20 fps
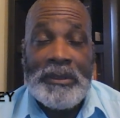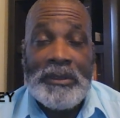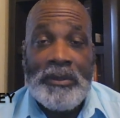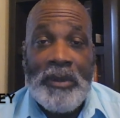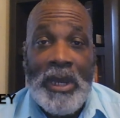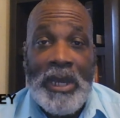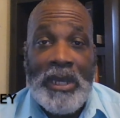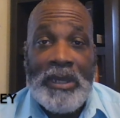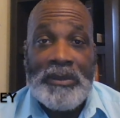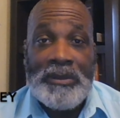
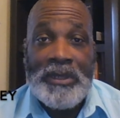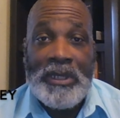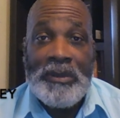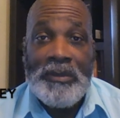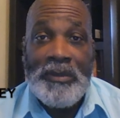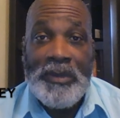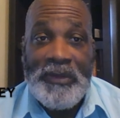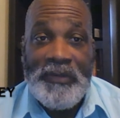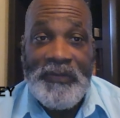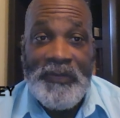trials that
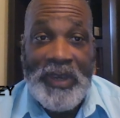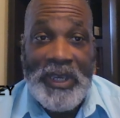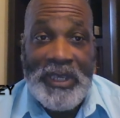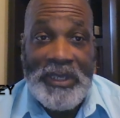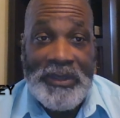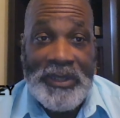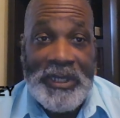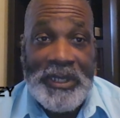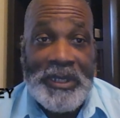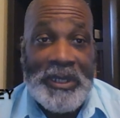we're
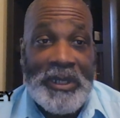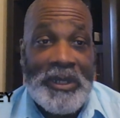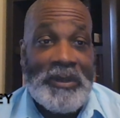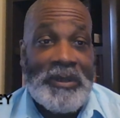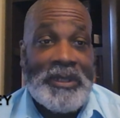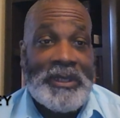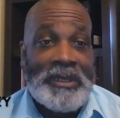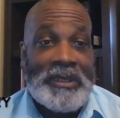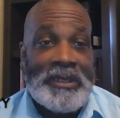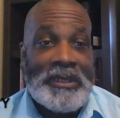facing
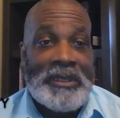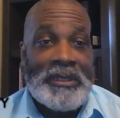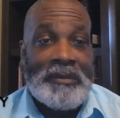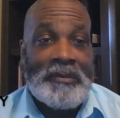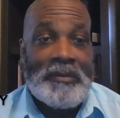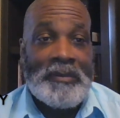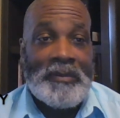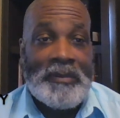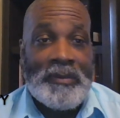currently.